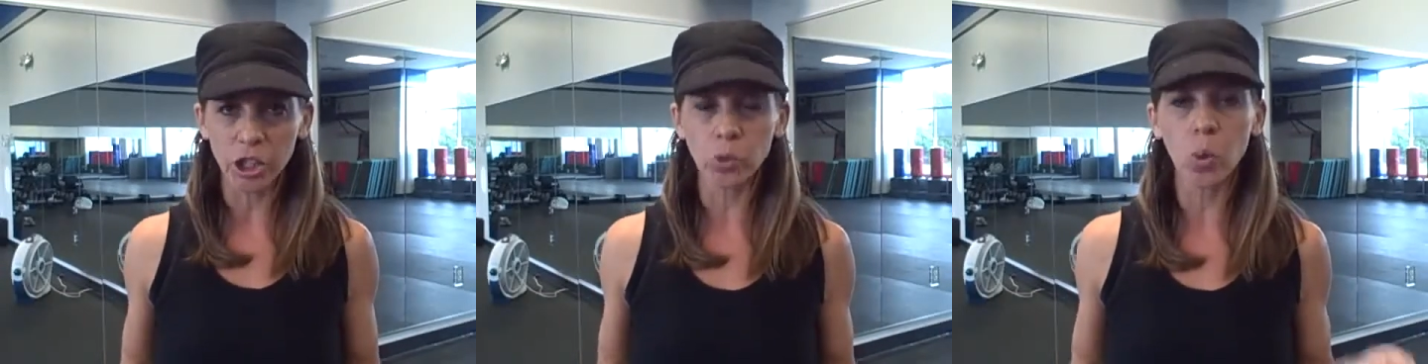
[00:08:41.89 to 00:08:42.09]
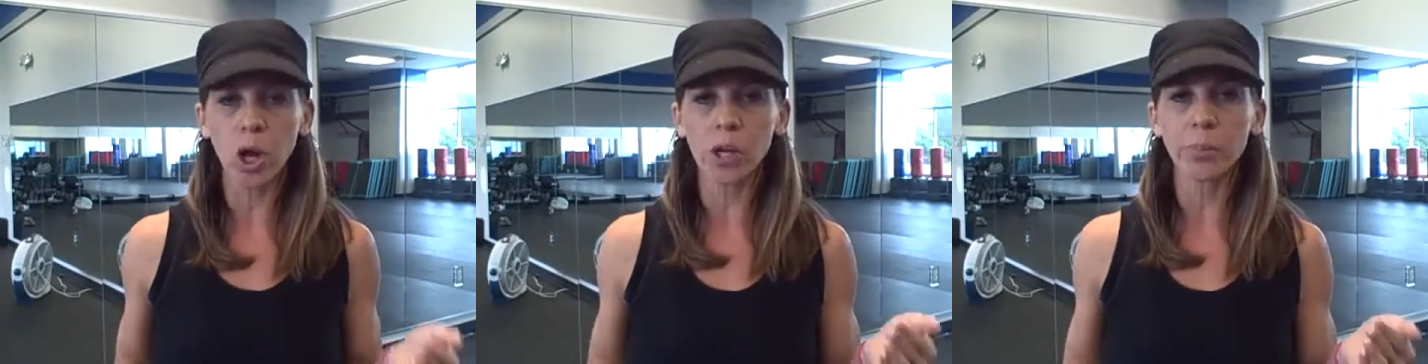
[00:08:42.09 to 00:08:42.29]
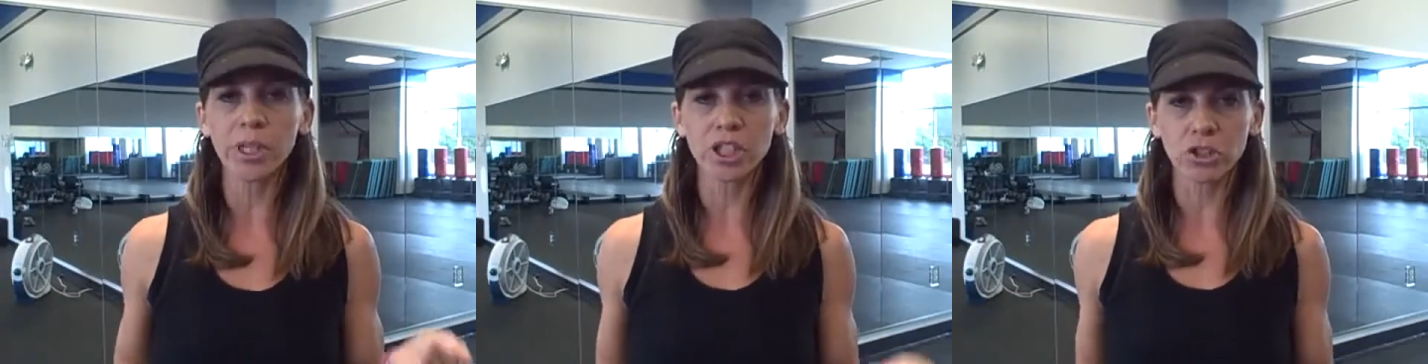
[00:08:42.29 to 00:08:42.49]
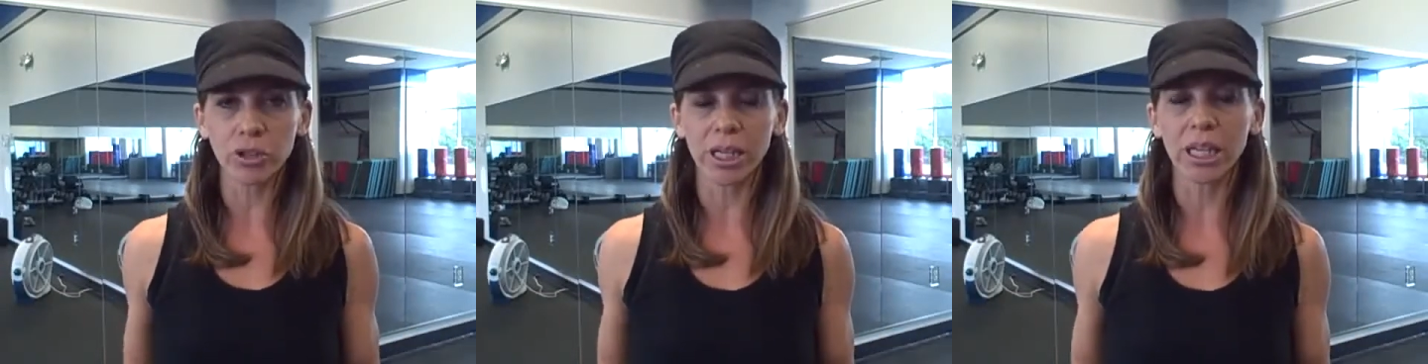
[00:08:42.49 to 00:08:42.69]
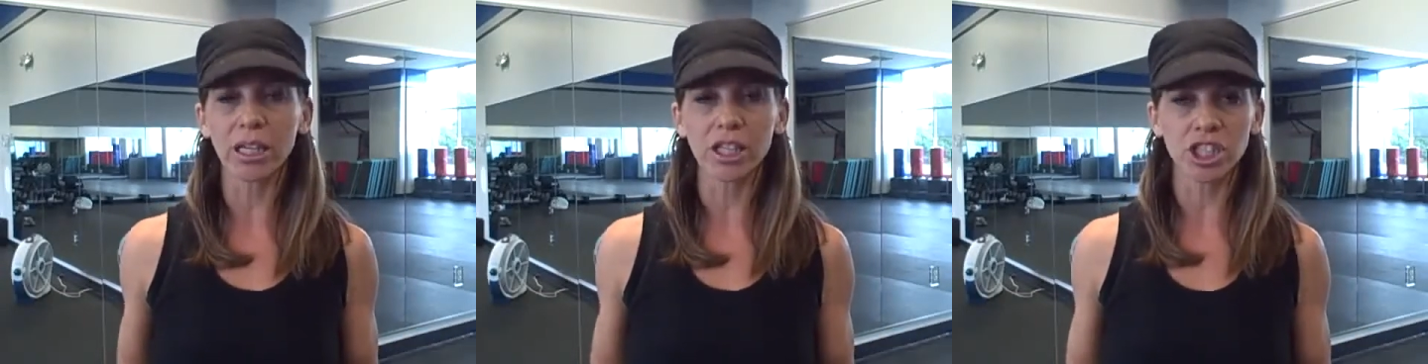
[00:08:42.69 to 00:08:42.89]
You want to be
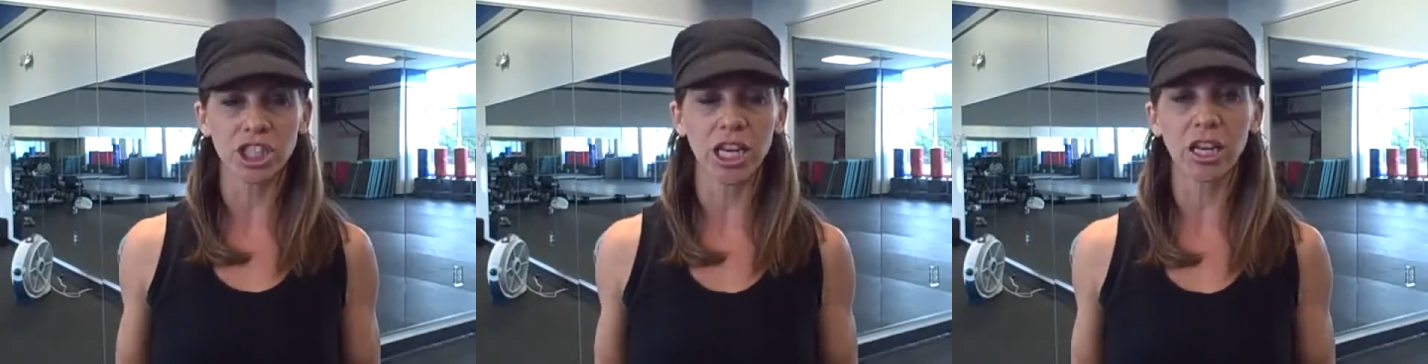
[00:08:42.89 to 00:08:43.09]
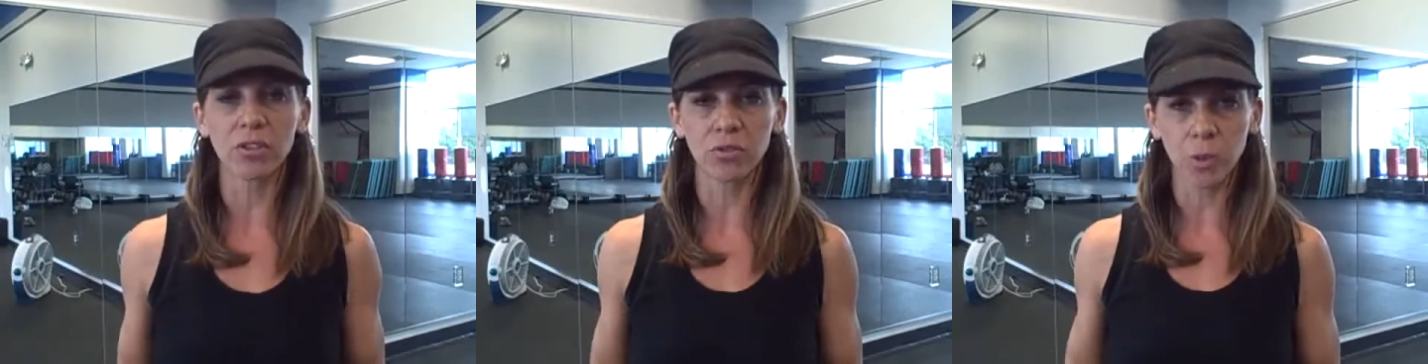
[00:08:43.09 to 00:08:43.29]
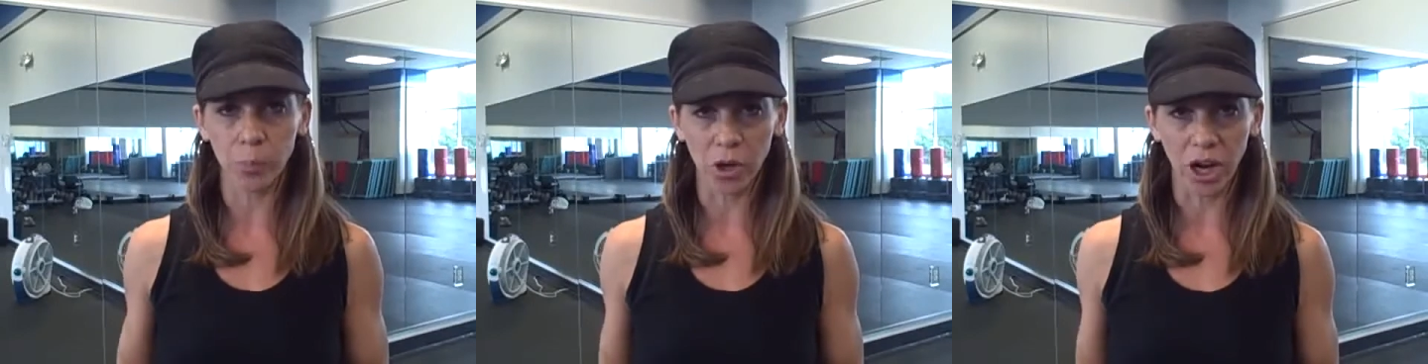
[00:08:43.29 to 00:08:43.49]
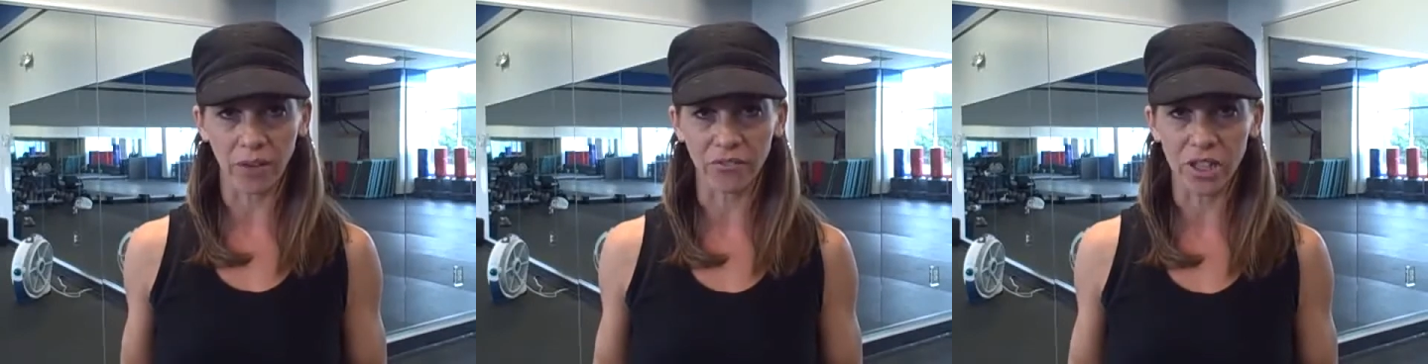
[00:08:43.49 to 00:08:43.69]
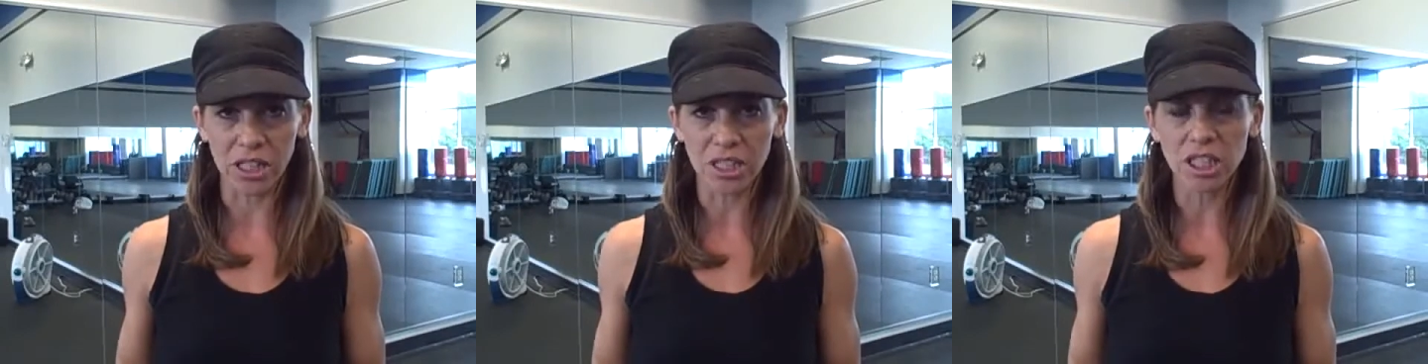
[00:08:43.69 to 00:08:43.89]
drinking a shake for
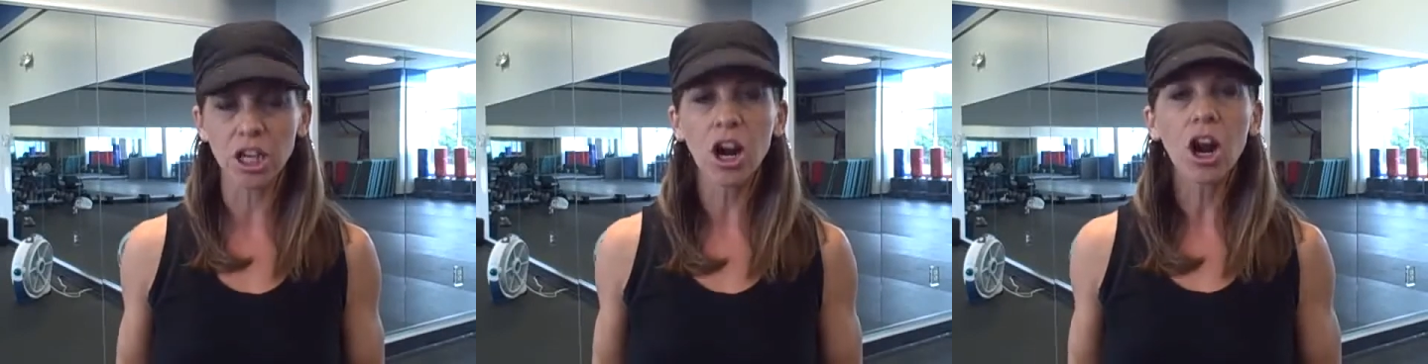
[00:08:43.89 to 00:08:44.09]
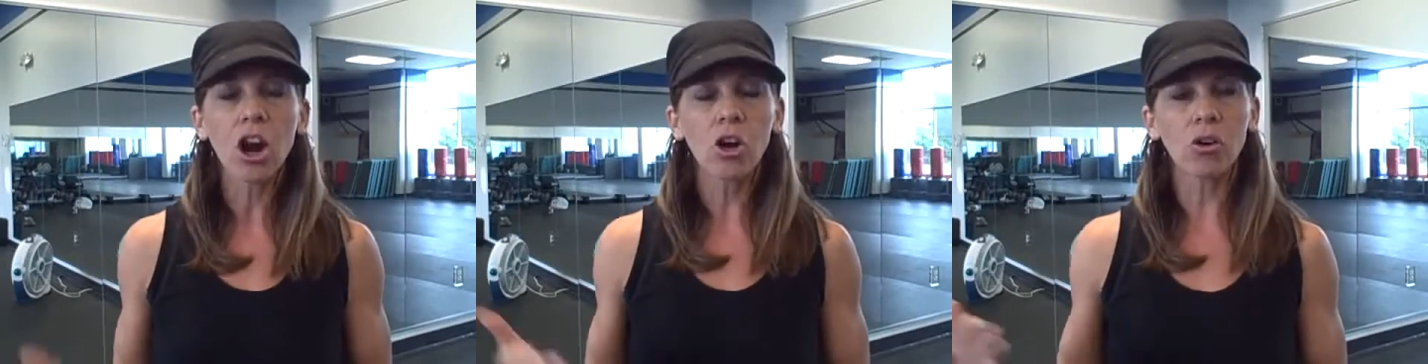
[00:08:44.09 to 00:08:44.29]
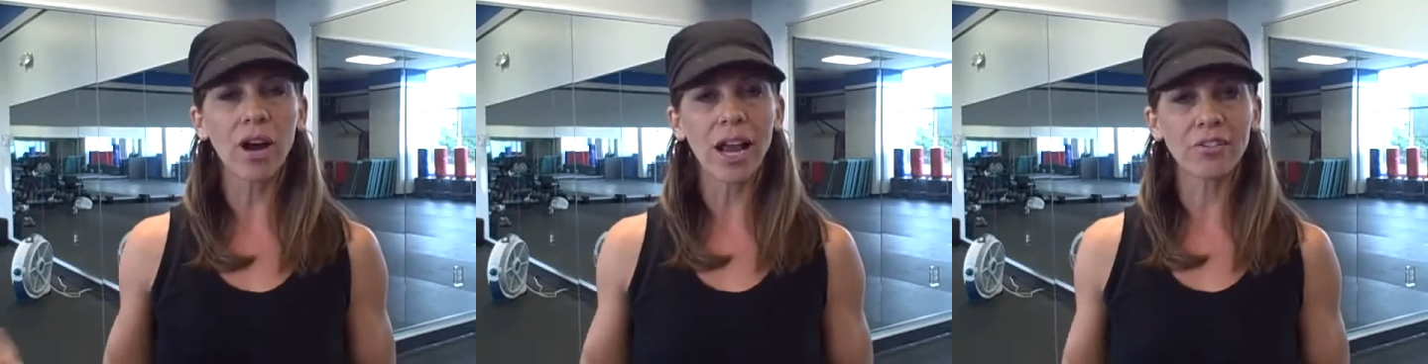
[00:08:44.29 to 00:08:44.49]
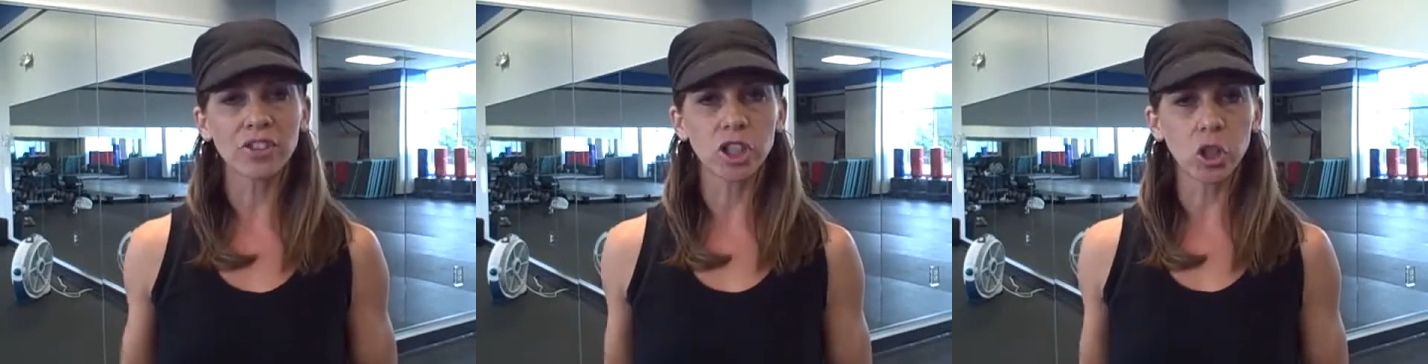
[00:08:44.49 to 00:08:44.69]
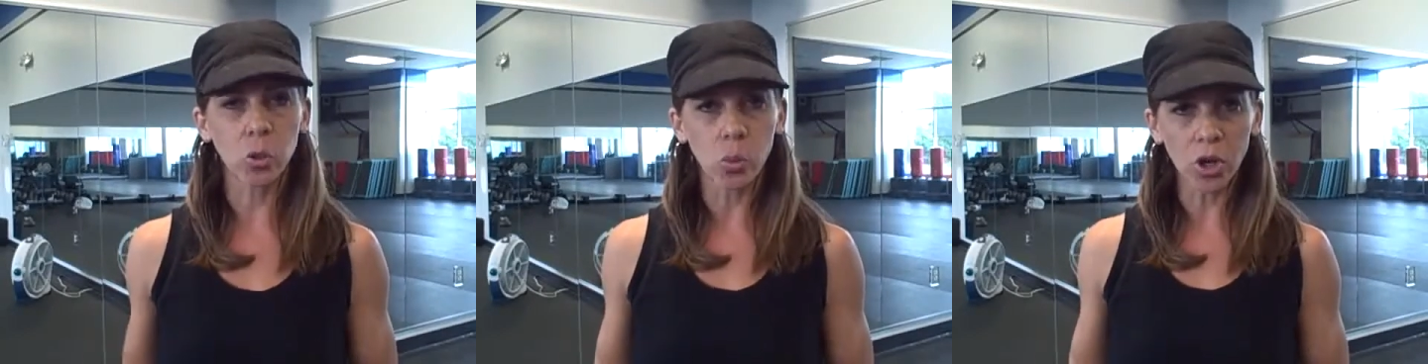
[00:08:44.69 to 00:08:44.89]
breakfast or after
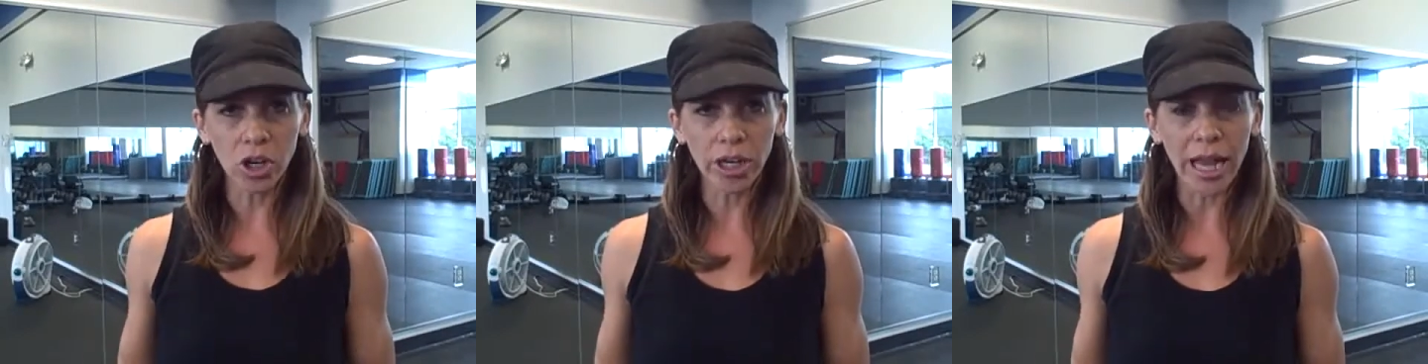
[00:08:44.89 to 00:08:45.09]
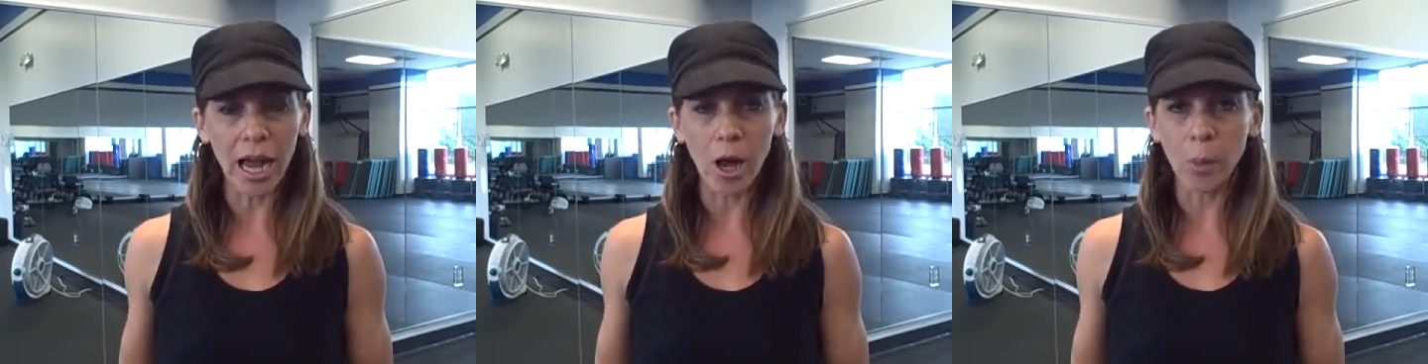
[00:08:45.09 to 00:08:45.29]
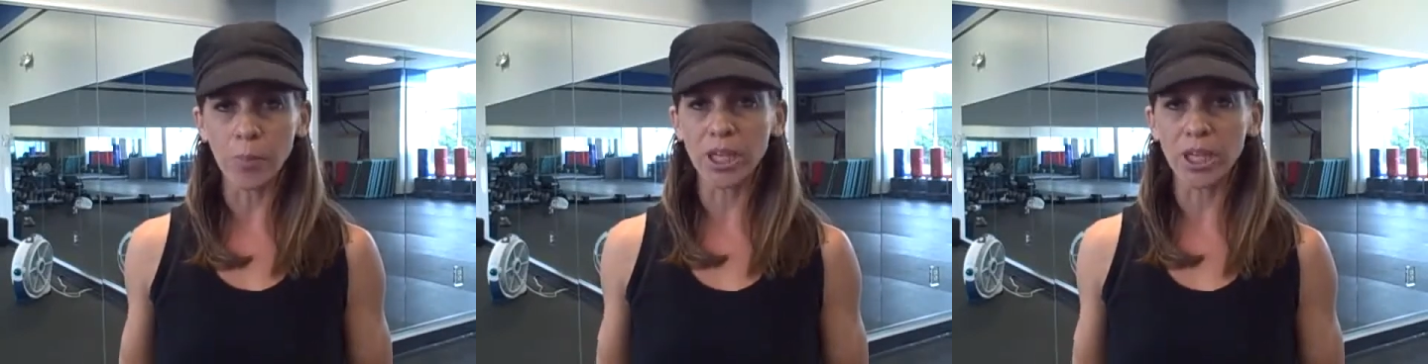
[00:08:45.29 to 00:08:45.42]
your workout,